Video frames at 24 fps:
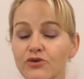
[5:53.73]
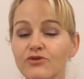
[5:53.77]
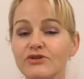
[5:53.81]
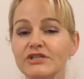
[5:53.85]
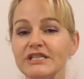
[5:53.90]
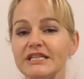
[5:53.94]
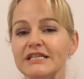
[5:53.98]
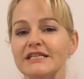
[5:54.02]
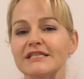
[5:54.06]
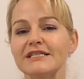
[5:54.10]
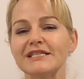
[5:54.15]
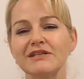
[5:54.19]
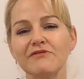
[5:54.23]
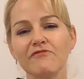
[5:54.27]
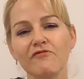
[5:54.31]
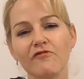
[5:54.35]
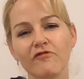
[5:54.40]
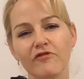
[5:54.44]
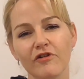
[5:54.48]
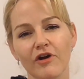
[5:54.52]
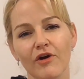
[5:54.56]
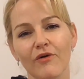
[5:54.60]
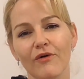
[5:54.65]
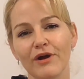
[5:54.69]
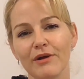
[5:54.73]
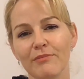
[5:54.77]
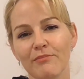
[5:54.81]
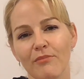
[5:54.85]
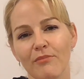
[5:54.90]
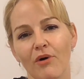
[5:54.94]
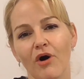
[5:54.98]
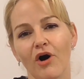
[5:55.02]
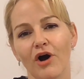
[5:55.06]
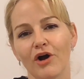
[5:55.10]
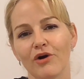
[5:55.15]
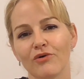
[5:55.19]
using some very
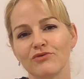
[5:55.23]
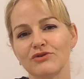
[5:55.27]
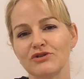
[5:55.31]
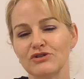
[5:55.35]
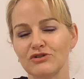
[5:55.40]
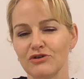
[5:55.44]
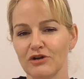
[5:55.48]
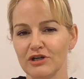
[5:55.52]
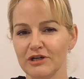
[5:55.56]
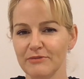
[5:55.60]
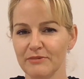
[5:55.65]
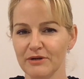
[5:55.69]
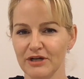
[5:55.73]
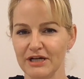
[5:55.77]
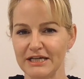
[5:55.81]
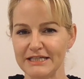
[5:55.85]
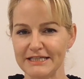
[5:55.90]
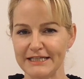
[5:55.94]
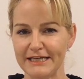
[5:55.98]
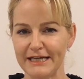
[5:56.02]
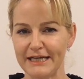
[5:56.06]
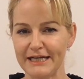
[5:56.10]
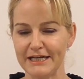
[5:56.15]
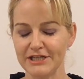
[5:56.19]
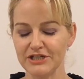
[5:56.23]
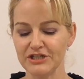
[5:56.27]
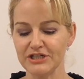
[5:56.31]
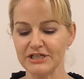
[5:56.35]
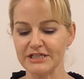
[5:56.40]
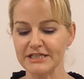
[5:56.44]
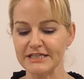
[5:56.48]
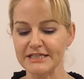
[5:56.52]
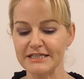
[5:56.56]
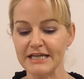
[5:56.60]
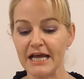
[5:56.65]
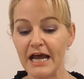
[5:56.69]
mild solubilizing
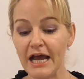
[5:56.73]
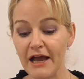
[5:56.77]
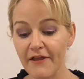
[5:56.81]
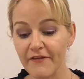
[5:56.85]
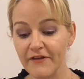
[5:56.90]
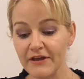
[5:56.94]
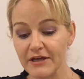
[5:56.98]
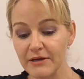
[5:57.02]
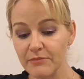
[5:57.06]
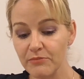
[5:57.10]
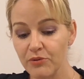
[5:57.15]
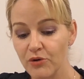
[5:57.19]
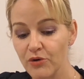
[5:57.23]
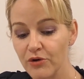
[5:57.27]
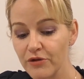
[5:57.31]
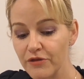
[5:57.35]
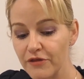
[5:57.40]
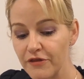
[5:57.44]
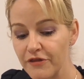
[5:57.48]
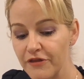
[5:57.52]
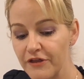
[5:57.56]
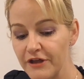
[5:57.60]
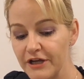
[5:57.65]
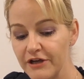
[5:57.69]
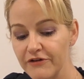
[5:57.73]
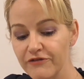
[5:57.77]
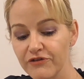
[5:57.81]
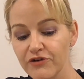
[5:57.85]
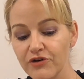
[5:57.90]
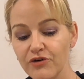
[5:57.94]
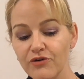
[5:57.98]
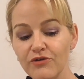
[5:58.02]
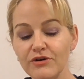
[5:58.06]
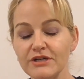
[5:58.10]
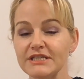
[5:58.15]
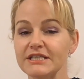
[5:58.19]
agents. The important thing, of
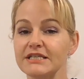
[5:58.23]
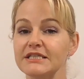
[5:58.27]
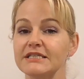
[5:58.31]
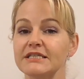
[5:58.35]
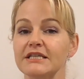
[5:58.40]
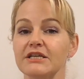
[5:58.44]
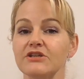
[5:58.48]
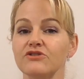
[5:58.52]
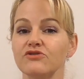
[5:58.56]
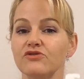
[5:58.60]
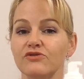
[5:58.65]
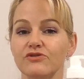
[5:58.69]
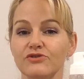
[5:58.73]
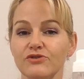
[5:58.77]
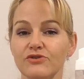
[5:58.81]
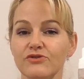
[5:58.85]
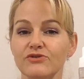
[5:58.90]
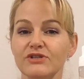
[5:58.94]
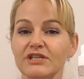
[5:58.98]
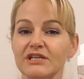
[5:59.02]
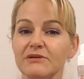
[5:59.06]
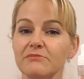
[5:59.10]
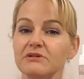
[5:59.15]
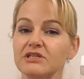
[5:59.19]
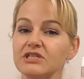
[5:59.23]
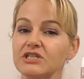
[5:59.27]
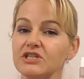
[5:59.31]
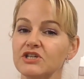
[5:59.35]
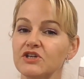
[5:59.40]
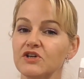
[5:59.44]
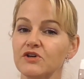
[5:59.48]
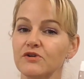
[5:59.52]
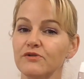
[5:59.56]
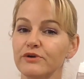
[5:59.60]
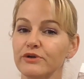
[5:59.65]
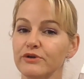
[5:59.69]
course, is that you're using
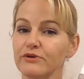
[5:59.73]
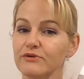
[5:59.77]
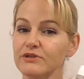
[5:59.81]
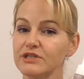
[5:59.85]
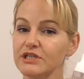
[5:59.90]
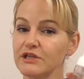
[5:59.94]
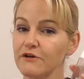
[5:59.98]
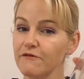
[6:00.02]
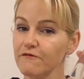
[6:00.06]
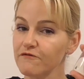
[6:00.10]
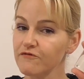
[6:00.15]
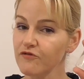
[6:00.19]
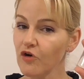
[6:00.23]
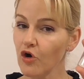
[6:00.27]
materials that